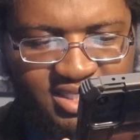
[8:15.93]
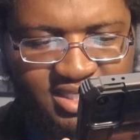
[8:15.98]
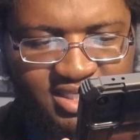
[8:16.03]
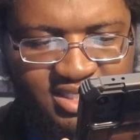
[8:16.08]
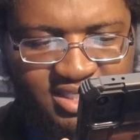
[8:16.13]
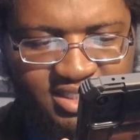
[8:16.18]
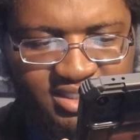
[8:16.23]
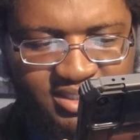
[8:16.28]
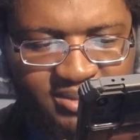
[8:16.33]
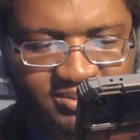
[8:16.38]

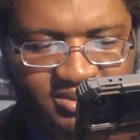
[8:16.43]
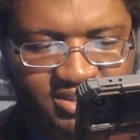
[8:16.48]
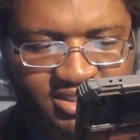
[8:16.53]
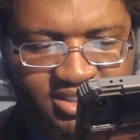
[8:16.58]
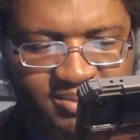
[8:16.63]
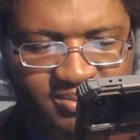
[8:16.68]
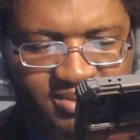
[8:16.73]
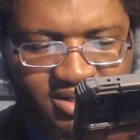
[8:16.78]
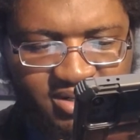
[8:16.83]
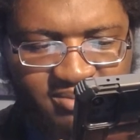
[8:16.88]
Something's
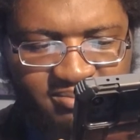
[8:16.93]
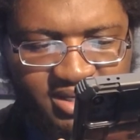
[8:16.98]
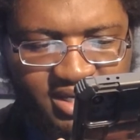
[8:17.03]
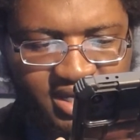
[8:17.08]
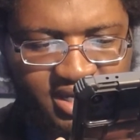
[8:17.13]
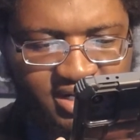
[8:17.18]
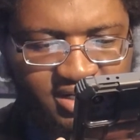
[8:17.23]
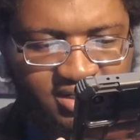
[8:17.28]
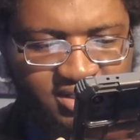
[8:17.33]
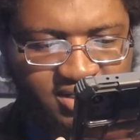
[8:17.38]
coming up
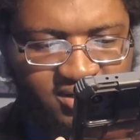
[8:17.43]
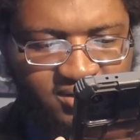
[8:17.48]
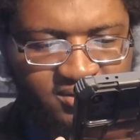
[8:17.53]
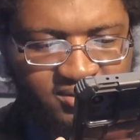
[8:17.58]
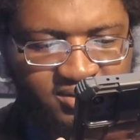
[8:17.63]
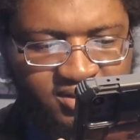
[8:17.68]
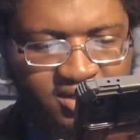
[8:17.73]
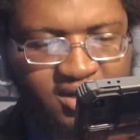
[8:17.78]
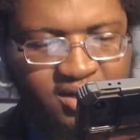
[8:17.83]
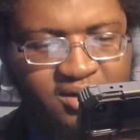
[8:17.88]
behind
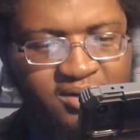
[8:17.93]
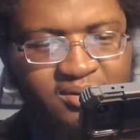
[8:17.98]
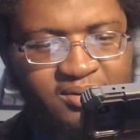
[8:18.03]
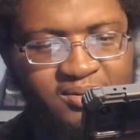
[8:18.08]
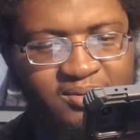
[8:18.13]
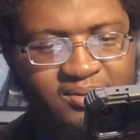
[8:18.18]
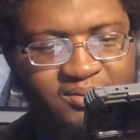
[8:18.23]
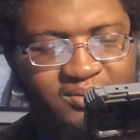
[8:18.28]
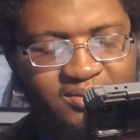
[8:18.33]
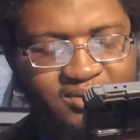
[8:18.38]
Coda.
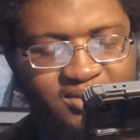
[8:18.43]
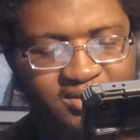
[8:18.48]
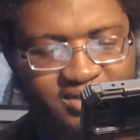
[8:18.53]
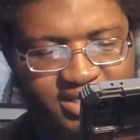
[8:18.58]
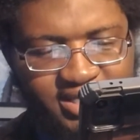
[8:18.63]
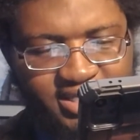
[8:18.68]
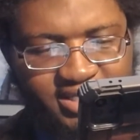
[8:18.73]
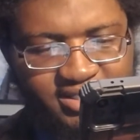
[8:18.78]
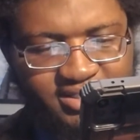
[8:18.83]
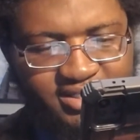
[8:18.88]
Oh,
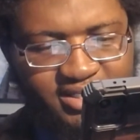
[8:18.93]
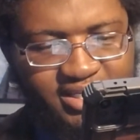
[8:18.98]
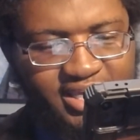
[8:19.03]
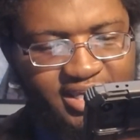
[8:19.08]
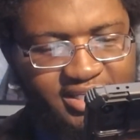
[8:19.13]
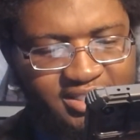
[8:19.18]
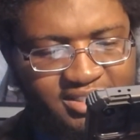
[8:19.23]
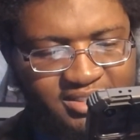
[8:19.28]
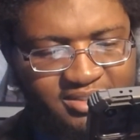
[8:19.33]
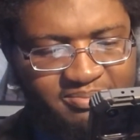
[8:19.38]
okay. Yeah,
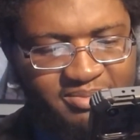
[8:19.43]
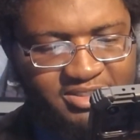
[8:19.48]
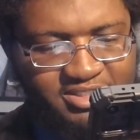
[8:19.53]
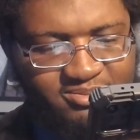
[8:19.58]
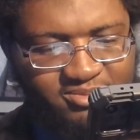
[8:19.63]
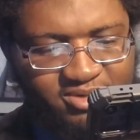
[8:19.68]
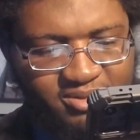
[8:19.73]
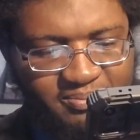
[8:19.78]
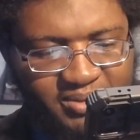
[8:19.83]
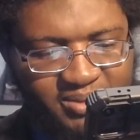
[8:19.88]
this is a bunch of
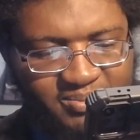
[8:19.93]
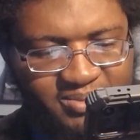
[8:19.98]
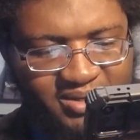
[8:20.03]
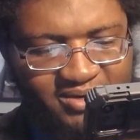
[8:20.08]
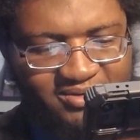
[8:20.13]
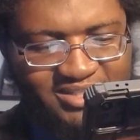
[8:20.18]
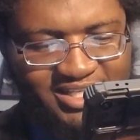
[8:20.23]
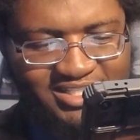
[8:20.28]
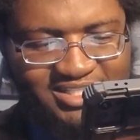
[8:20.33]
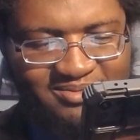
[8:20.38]
more people. I
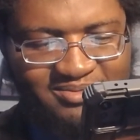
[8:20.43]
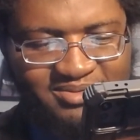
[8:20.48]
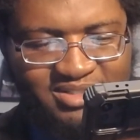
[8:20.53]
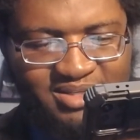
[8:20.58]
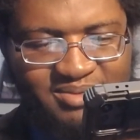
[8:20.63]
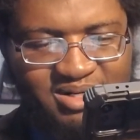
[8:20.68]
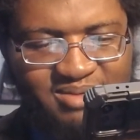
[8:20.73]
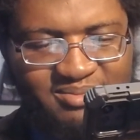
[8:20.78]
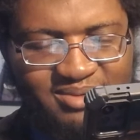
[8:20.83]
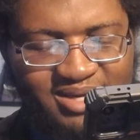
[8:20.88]
was like, someone's
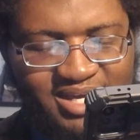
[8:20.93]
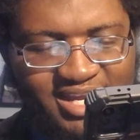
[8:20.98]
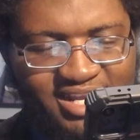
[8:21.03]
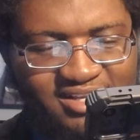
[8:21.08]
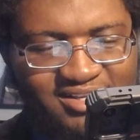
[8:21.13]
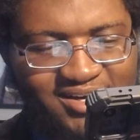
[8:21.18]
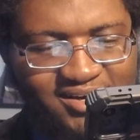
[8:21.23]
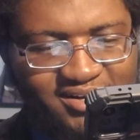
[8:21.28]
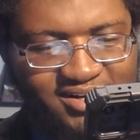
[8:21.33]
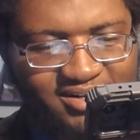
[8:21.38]
coming up behind
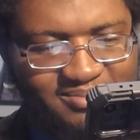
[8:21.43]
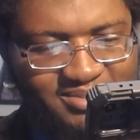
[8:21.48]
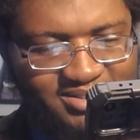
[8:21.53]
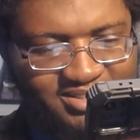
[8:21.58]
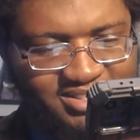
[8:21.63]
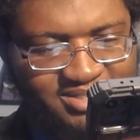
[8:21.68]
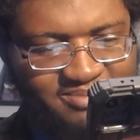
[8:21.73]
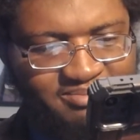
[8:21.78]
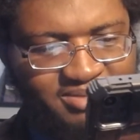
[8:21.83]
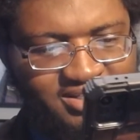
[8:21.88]
Coda, but it's
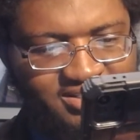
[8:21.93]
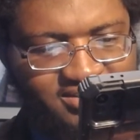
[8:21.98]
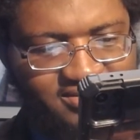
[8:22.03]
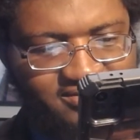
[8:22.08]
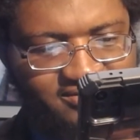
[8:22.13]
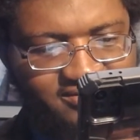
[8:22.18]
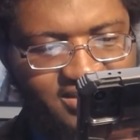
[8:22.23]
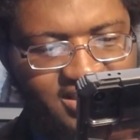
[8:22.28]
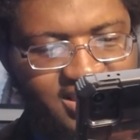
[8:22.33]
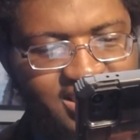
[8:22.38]
a bunch
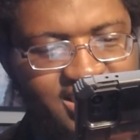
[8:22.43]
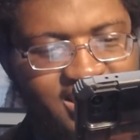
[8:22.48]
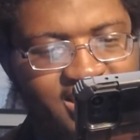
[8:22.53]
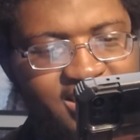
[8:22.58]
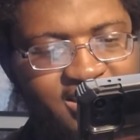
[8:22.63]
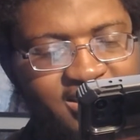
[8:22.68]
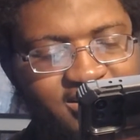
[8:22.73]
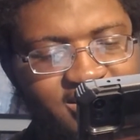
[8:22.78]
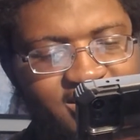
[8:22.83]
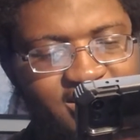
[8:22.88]
of
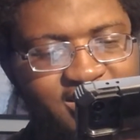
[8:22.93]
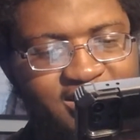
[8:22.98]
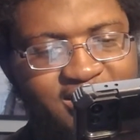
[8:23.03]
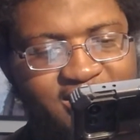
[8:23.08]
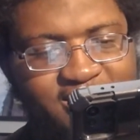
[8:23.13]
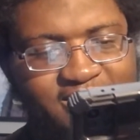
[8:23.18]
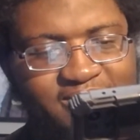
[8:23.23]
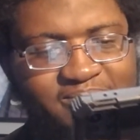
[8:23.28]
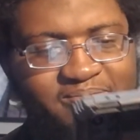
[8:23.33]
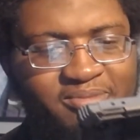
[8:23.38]
the
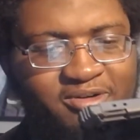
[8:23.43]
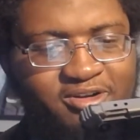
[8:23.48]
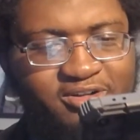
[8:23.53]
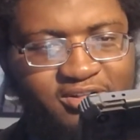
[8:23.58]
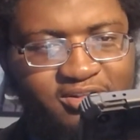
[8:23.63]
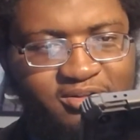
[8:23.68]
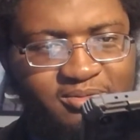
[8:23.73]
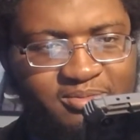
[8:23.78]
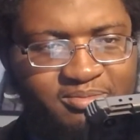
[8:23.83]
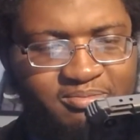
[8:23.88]

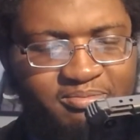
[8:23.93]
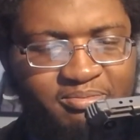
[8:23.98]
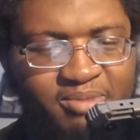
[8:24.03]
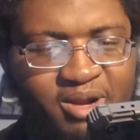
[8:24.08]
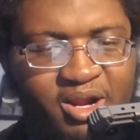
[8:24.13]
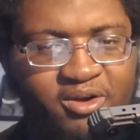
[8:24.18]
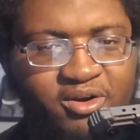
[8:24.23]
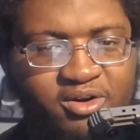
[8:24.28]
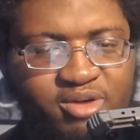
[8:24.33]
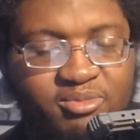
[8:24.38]

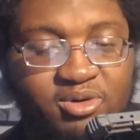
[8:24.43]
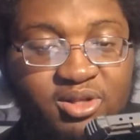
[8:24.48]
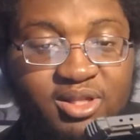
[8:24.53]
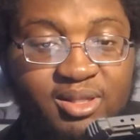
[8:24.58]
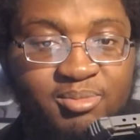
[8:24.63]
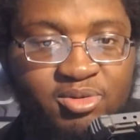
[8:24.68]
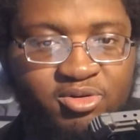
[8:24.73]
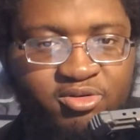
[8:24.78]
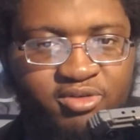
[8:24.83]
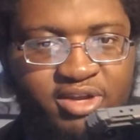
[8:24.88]
paranormal
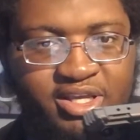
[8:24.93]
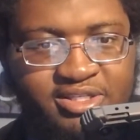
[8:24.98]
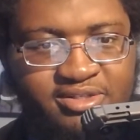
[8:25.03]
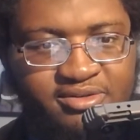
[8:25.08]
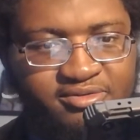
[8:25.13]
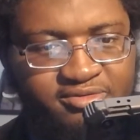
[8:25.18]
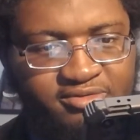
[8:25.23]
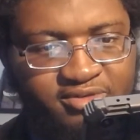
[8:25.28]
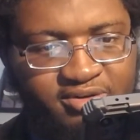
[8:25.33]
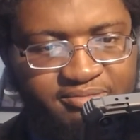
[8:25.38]
liberation
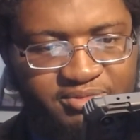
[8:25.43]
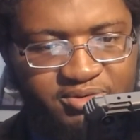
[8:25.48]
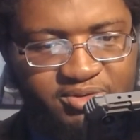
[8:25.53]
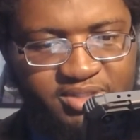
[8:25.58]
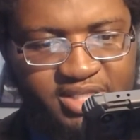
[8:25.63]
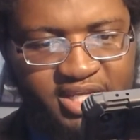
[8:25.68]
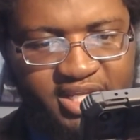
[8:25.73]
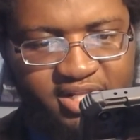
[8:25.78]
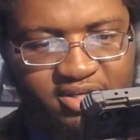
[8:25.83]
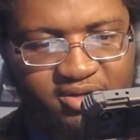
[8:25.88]
front
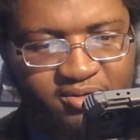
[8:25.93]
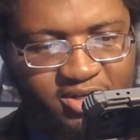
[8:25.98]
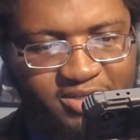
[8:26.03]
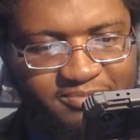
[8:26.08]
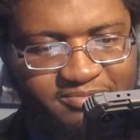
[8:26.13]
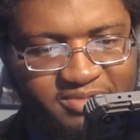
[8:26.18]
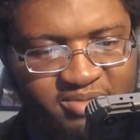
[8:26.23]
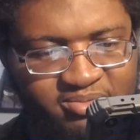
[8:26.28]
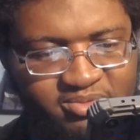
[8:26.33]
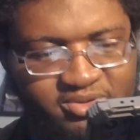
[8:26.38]
mutated quirk
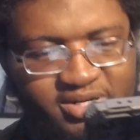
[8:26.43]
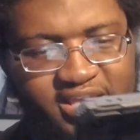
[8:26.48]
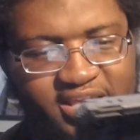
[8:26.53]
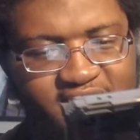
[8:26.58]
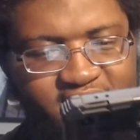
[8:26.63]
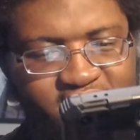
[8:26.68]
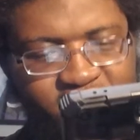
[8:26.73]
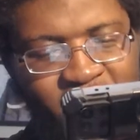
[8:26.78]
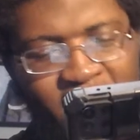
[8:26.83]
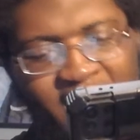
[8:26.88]
people, and they
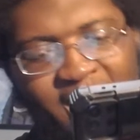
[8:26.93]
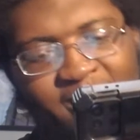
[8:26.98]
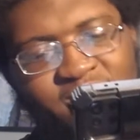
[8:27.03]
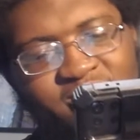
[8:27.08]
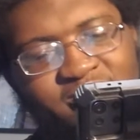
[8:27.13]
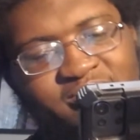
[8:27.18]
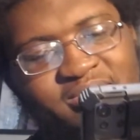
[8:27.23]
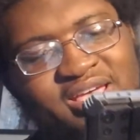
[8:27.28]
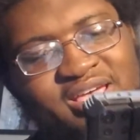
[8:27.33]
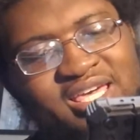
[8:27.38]
just grab
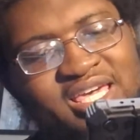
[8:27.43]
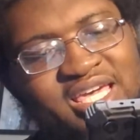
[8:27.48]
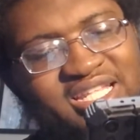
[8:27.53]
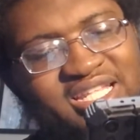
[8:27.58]
them and